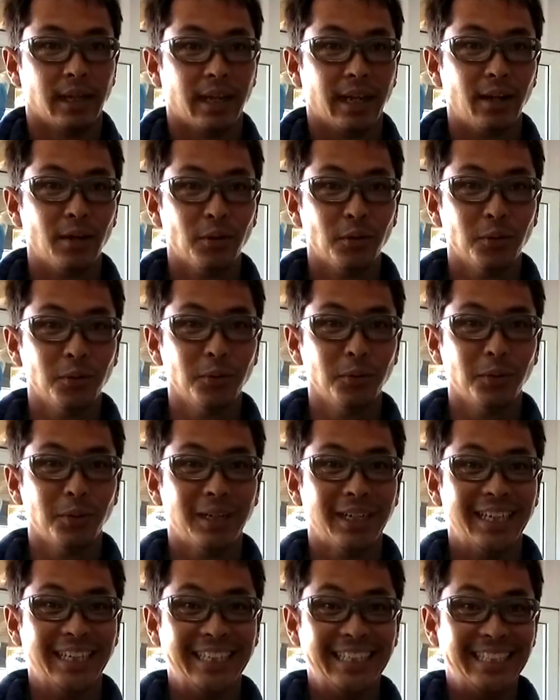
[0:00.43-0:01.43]
Hello!
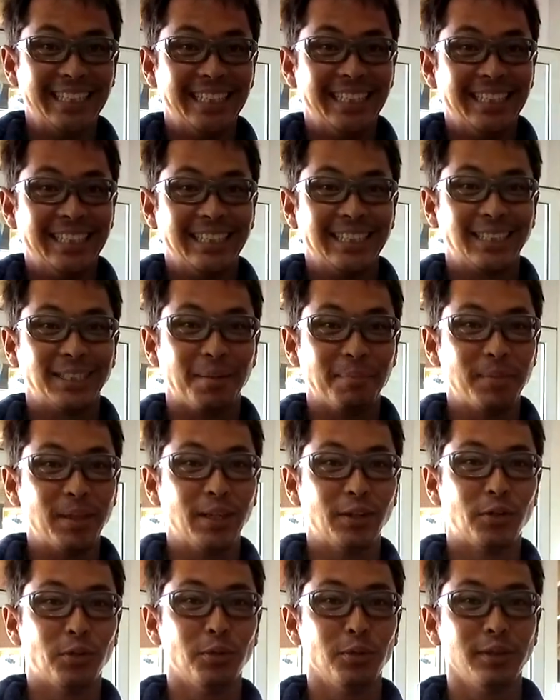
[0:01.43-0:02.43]

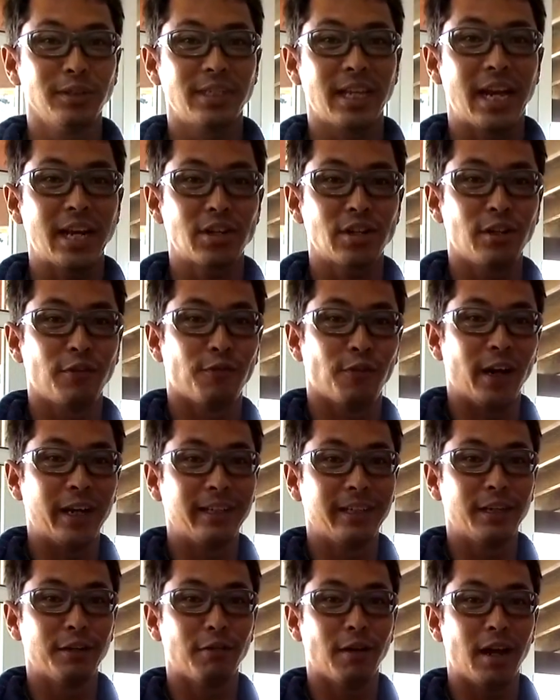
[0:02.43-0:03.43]
Something cool has actually
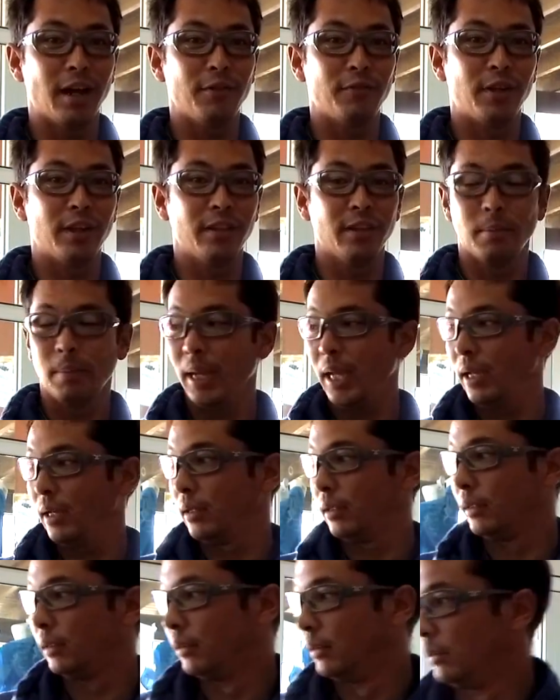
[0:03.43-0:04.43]
finally arrived in the
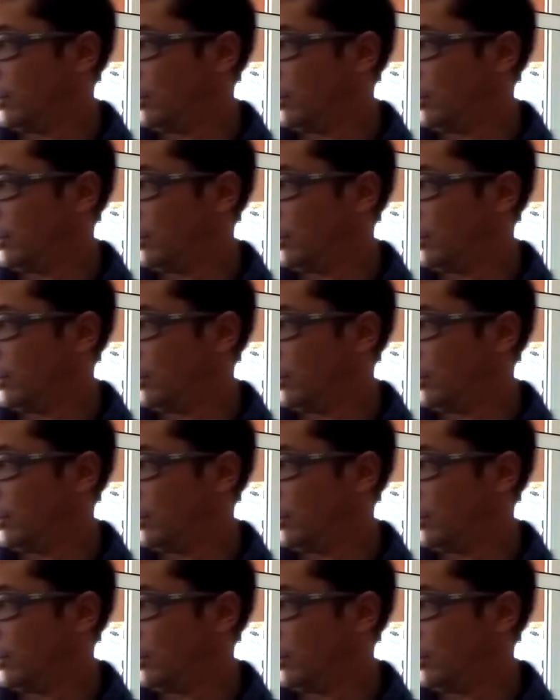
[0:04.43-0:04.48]
mail.